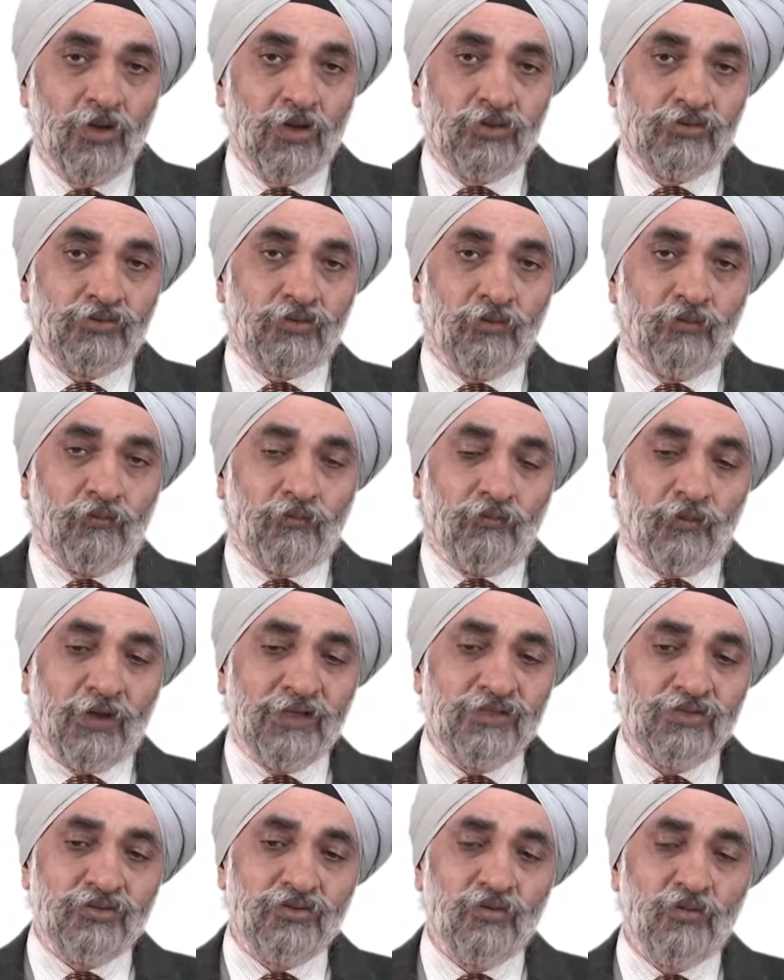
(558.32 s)
So,
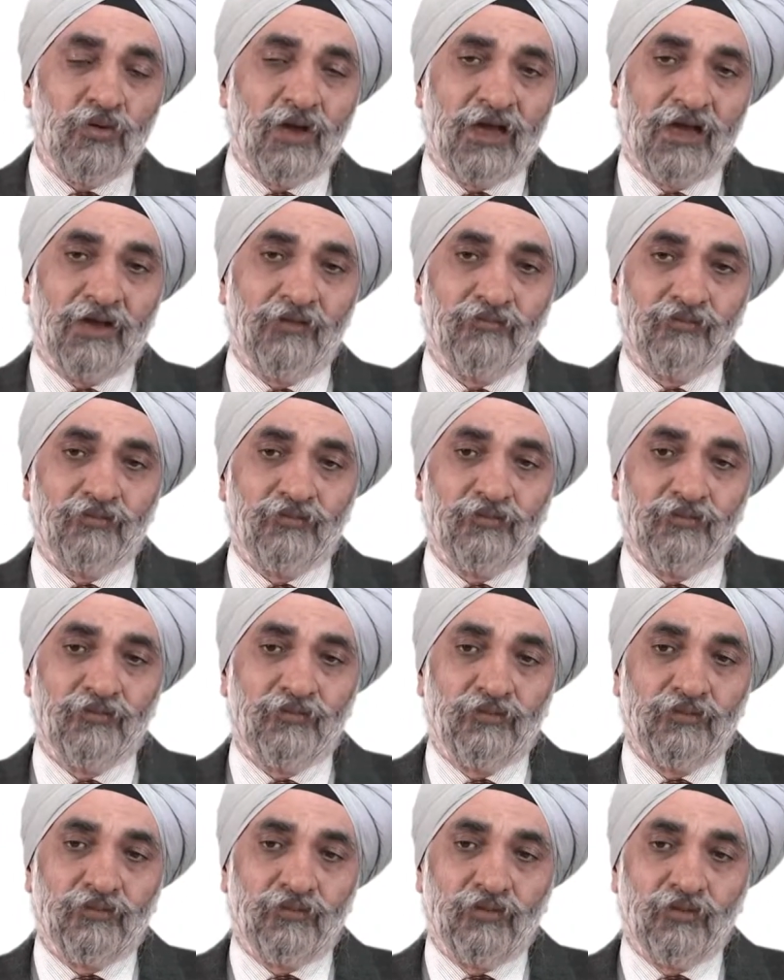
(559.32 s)
once you have
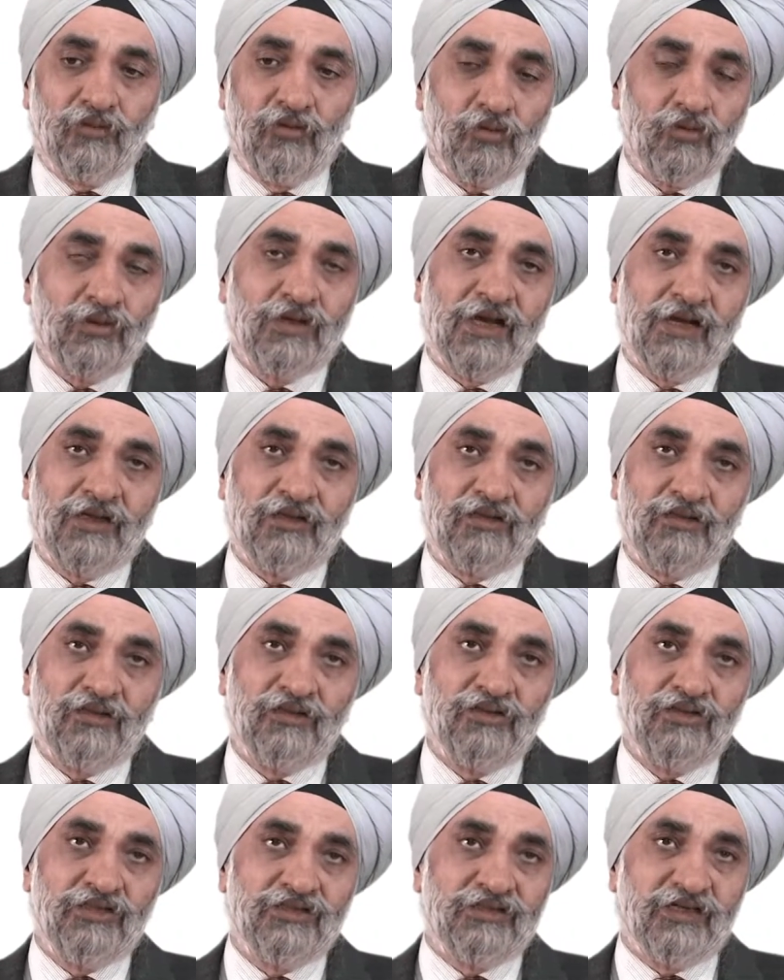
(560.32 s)
looked at
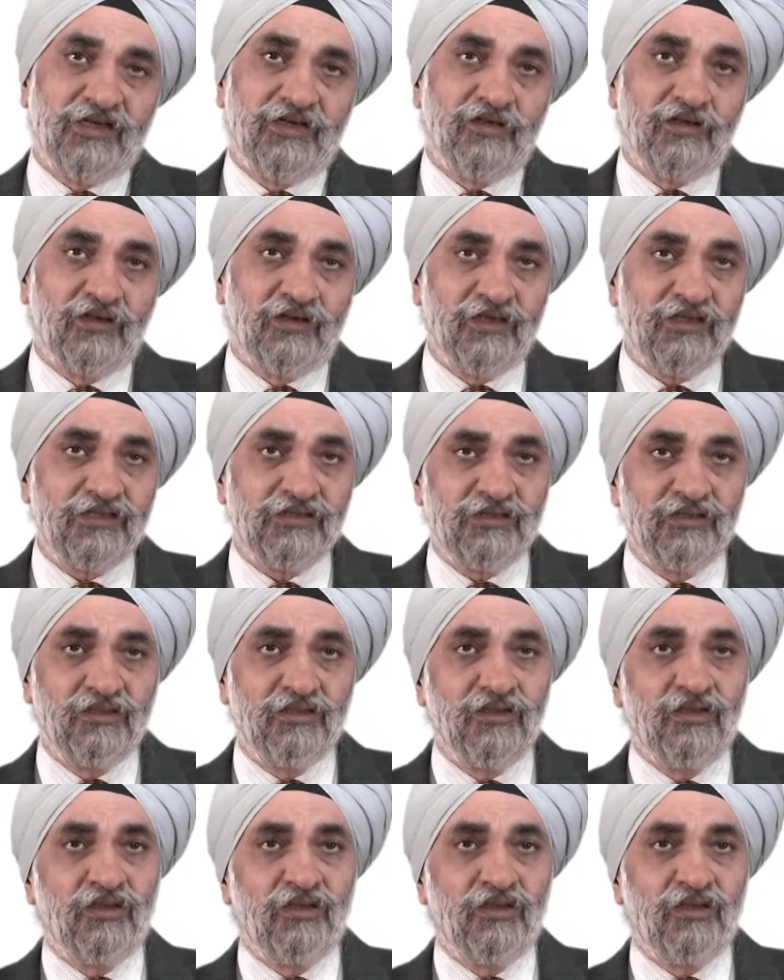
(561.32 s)
these entities,